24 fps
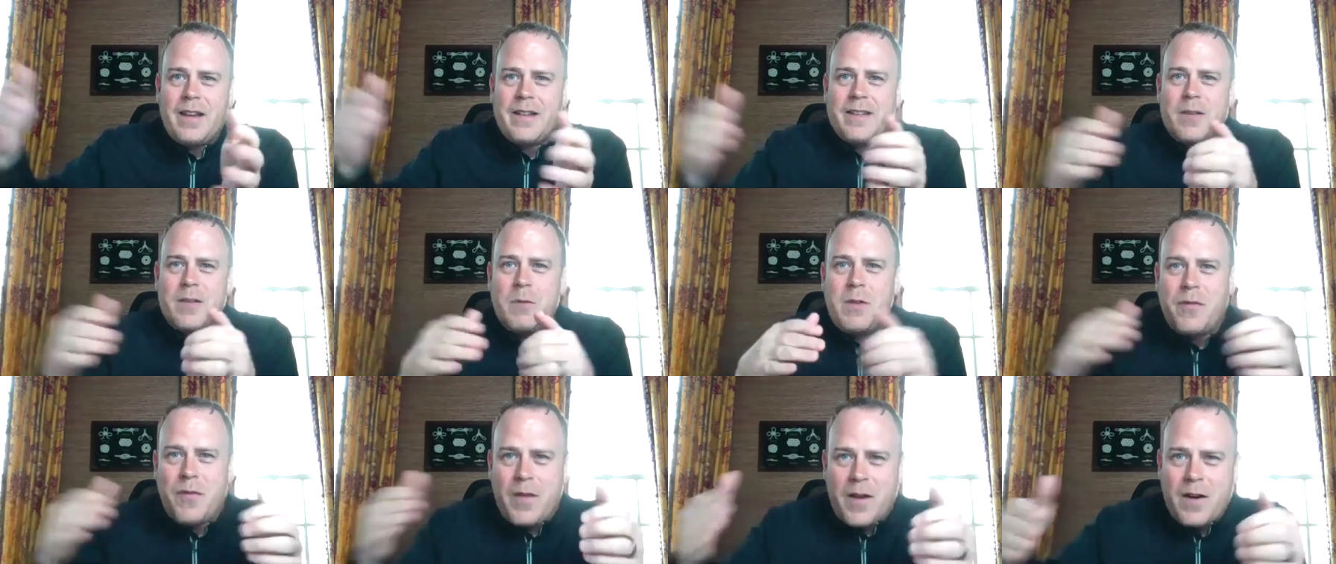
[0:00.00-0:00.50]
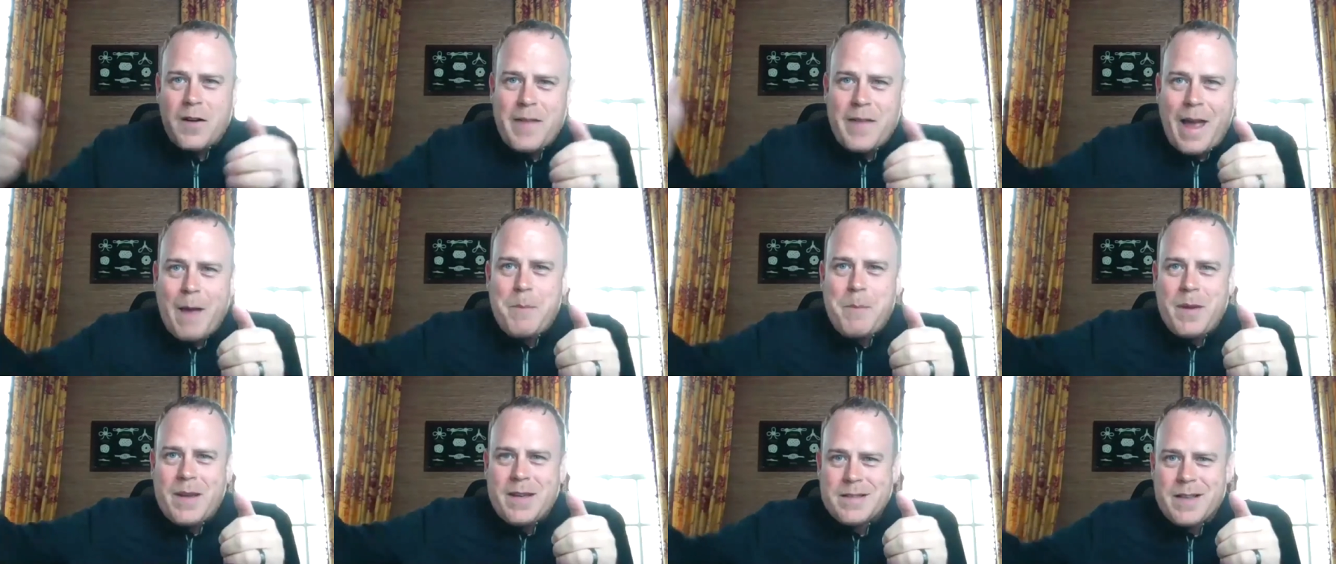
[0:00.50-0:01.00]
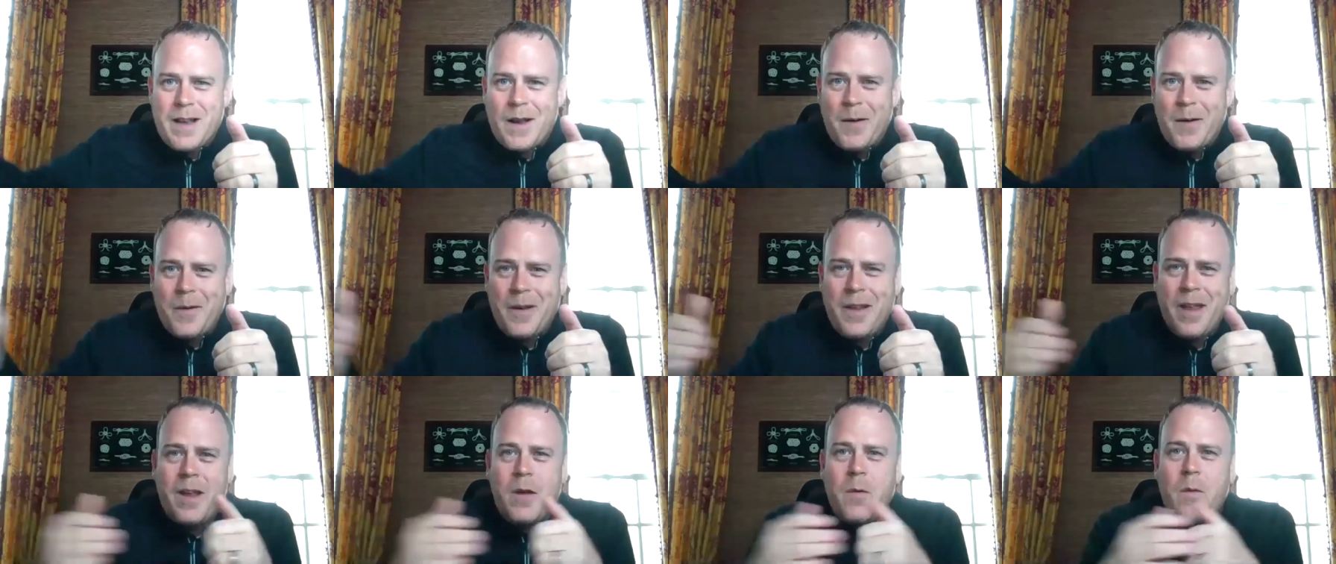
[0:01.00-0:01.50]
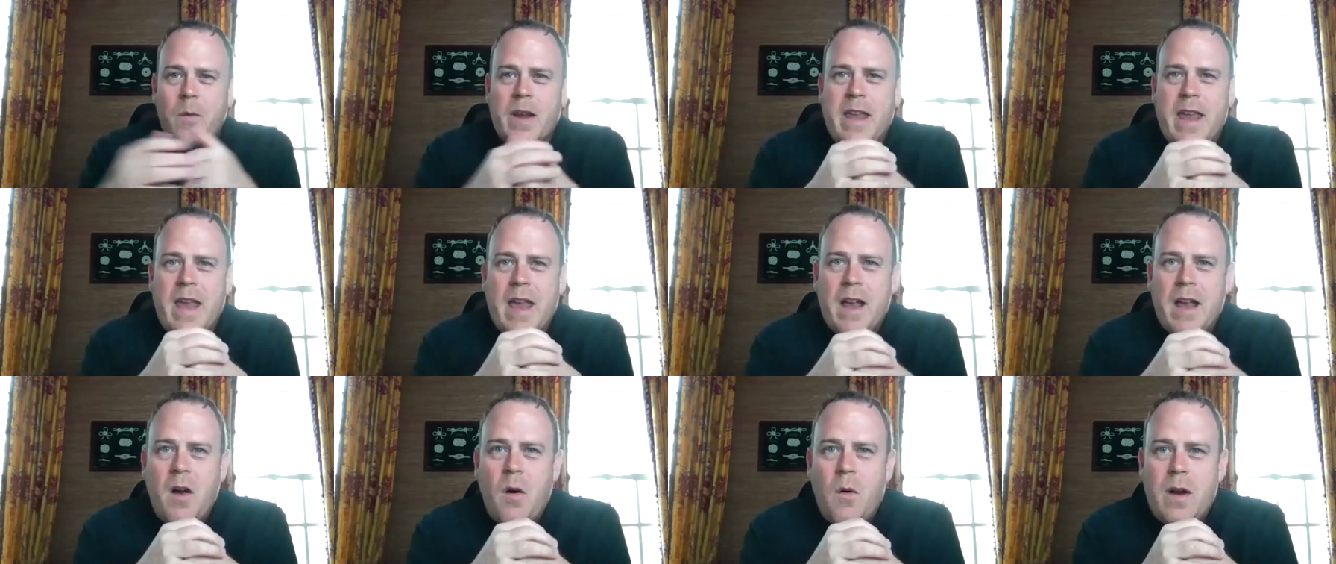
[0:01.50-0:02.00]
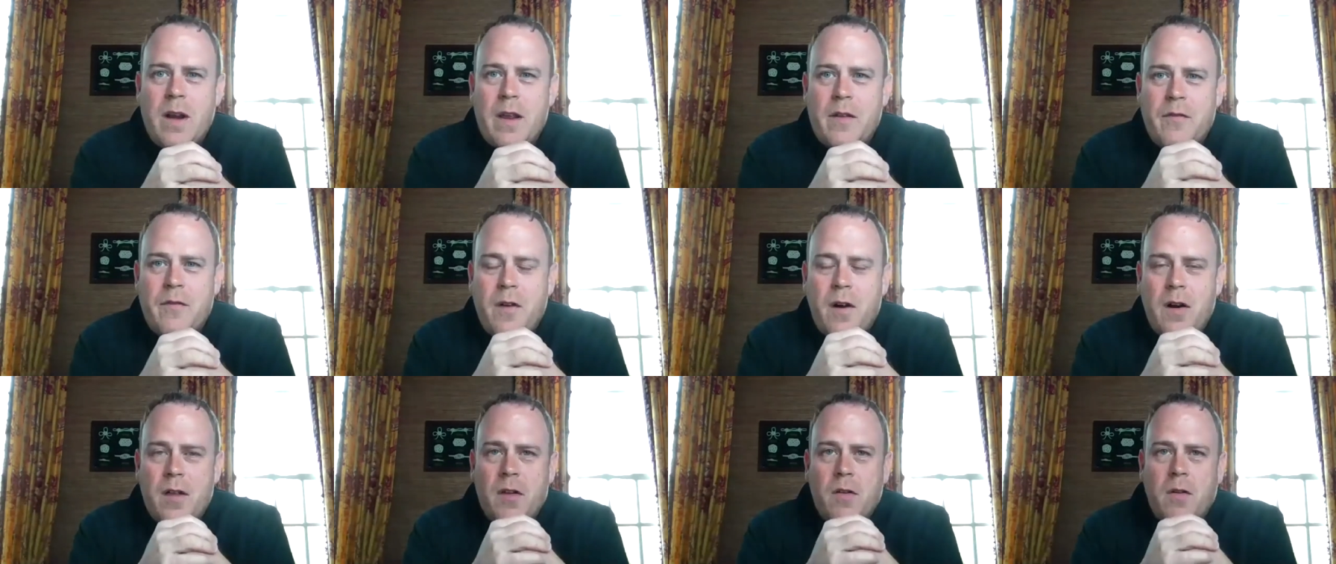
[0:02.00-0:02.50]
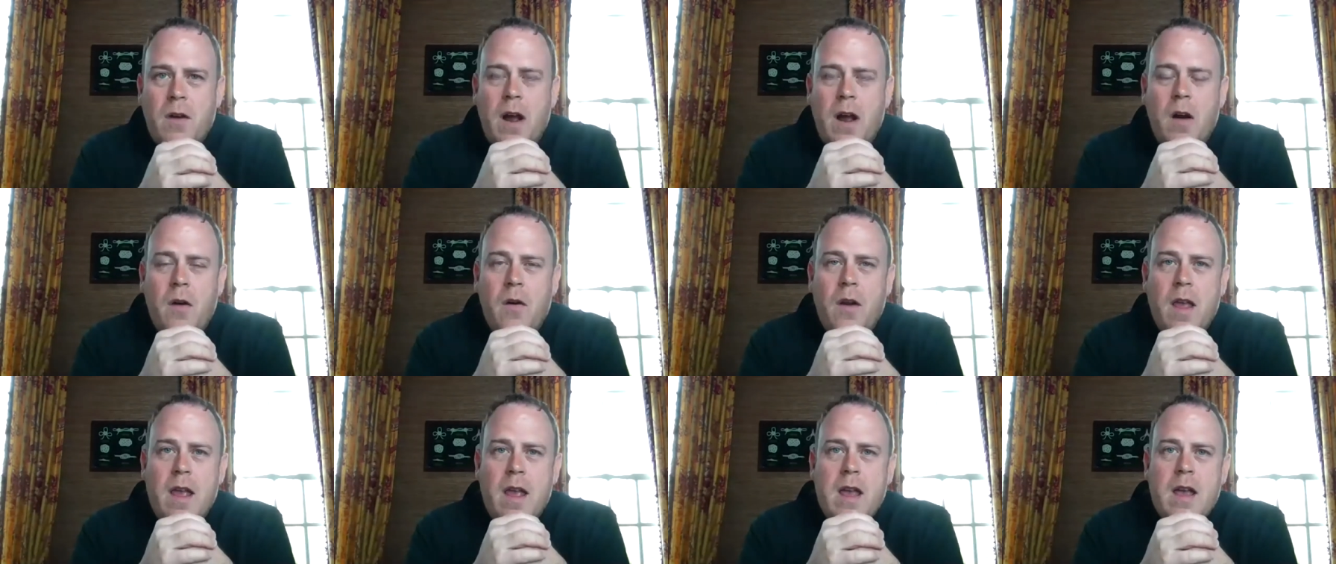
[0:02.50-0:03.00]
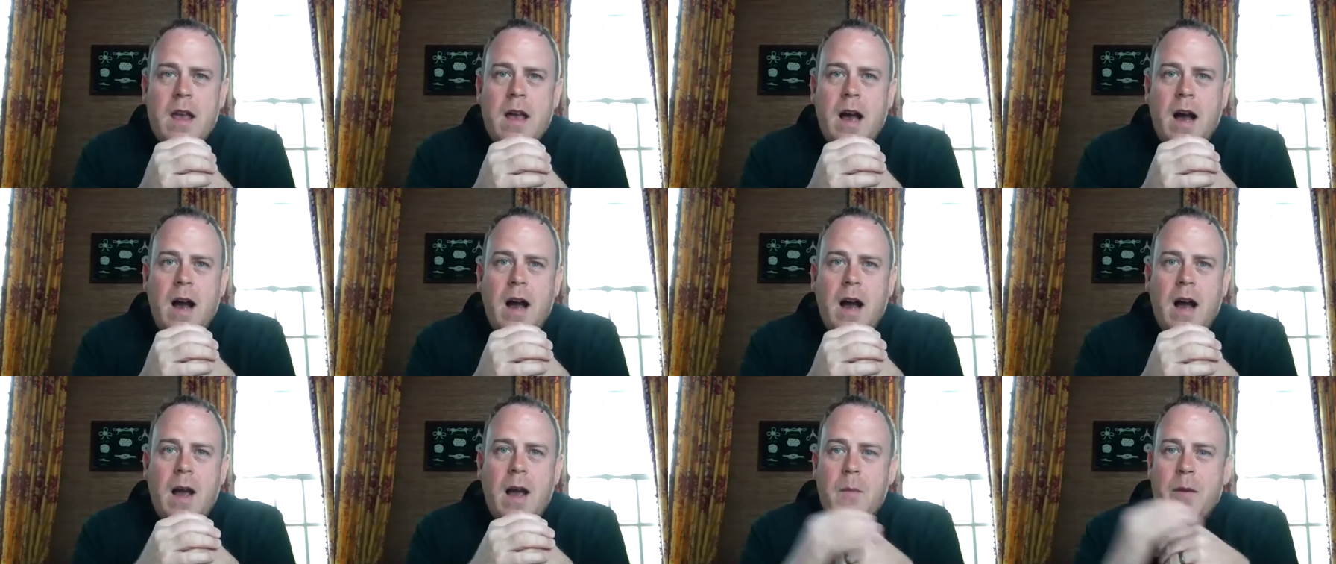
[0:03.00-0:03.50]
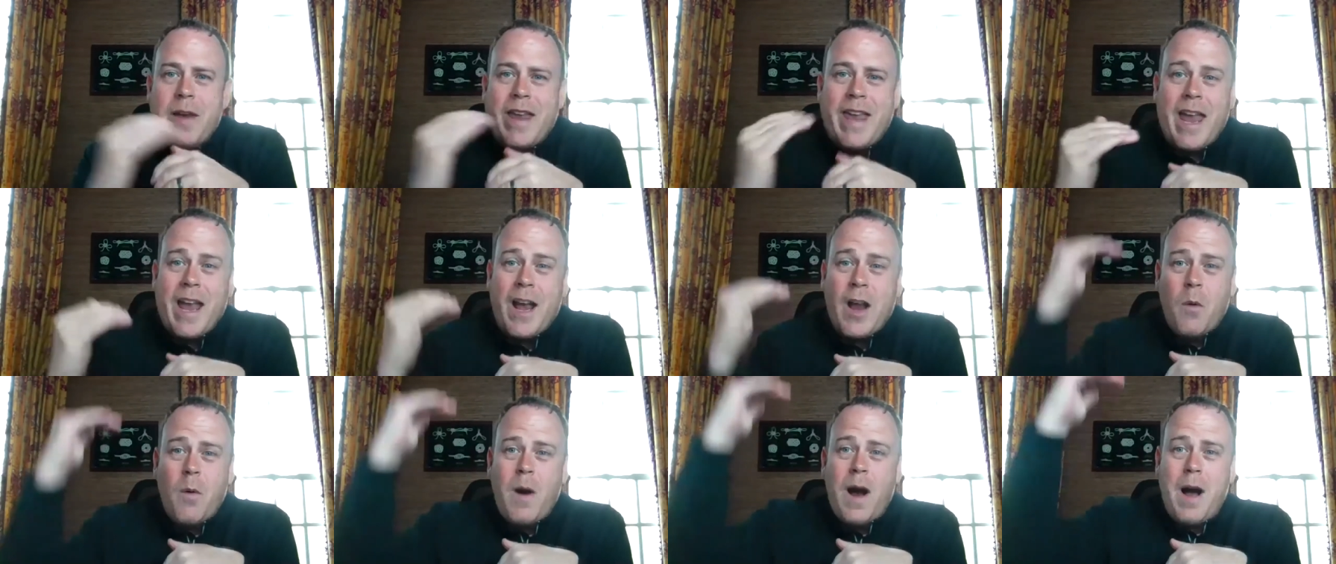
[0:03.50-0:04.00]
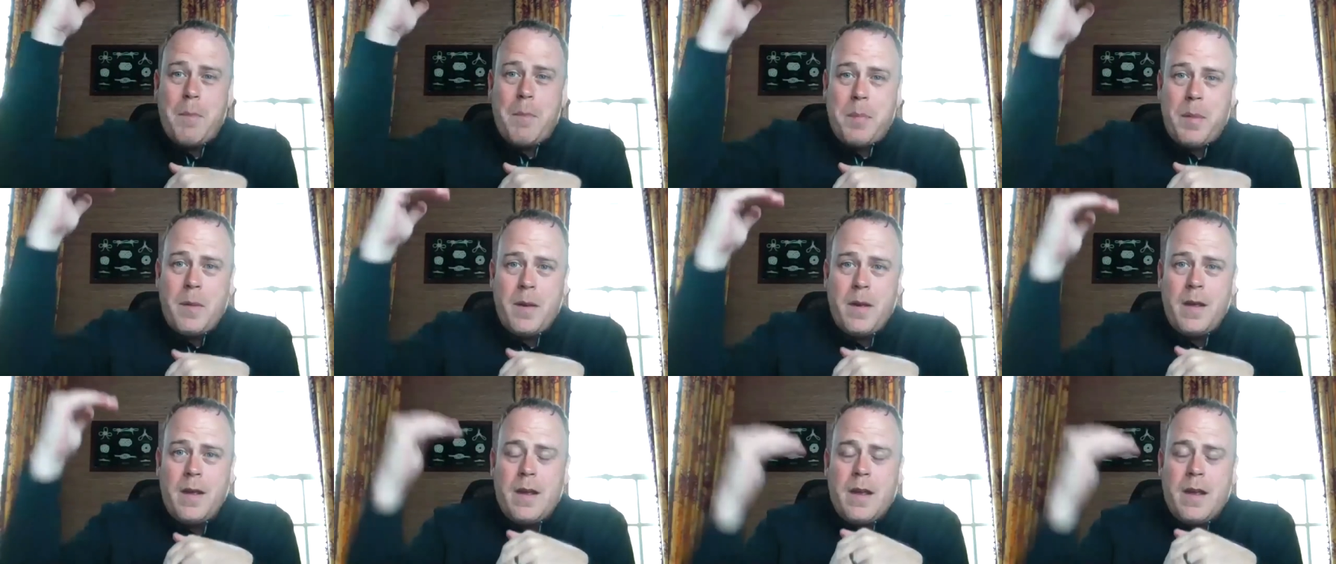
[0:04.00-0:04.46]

Until we figure that piece out, we can't go any farther out, uh, and we can't go up.